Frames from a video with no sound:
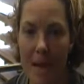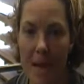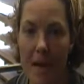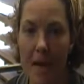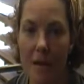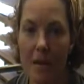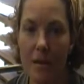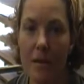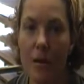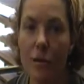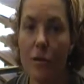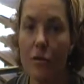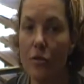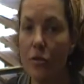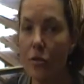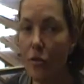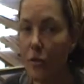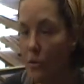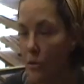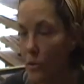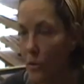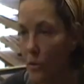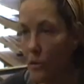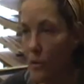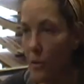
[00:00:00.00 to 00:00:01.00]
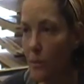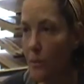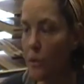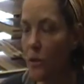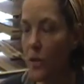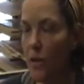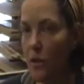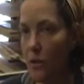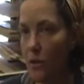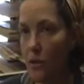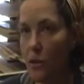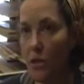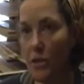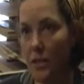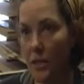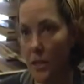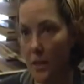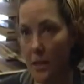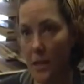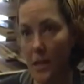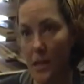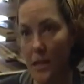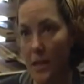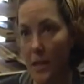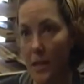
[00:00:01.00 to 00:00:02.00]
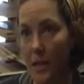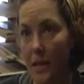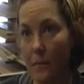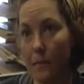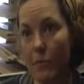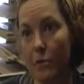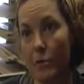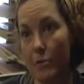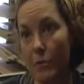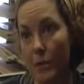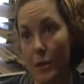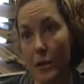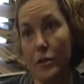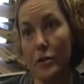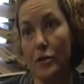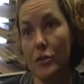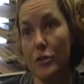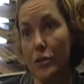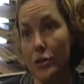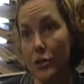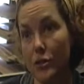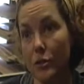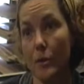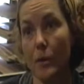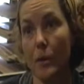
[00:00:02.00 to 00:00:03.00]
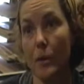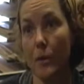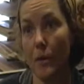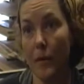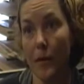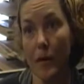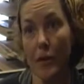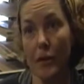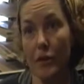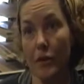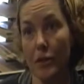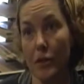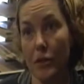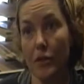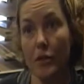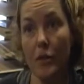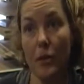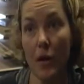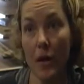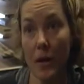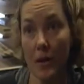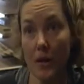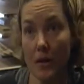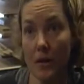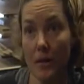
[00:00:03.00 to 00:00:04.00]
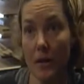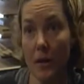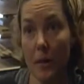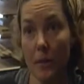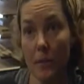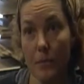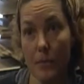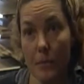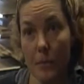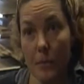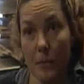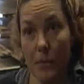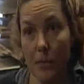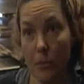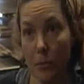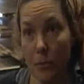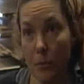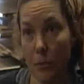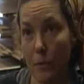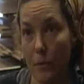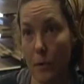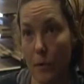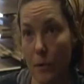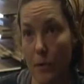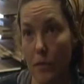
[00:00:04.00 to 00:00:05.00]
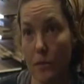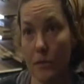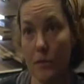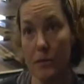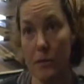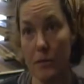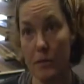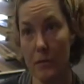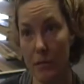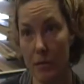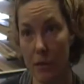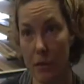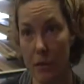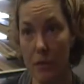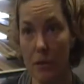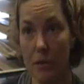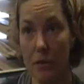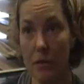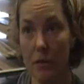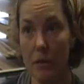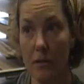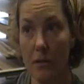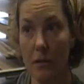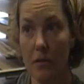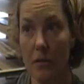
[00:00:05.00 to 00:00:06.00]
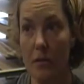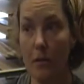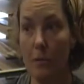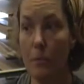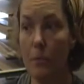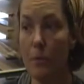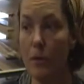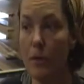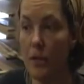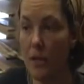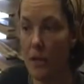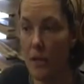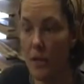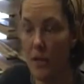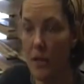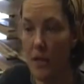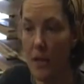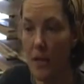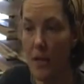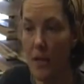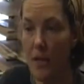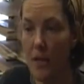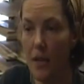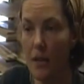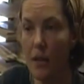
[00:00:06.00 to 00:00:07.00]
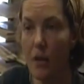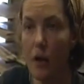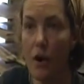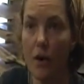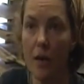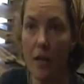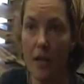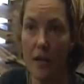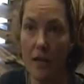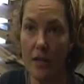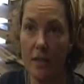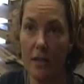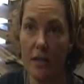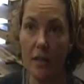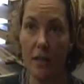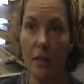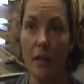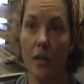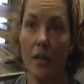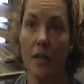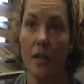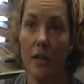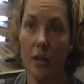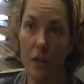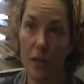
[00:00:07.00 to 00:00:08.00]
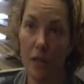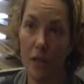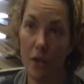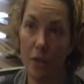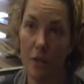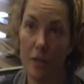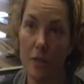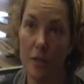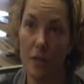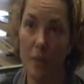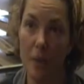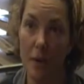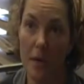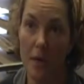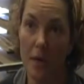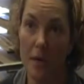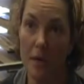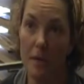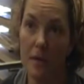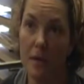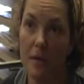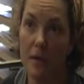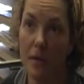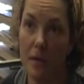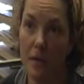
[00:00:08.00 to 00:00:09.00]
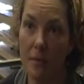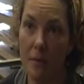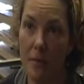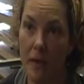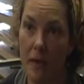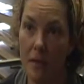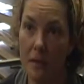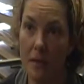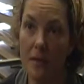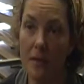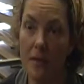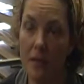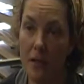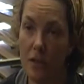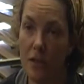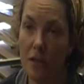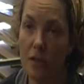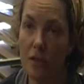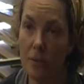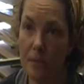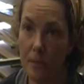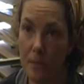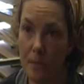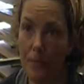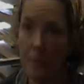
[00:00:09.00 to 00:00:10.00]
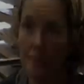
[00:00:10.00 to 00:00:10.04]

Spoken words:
And also some challenges in like getting permits to do what we want to do on special permits, to put an audience in a closed space on stage.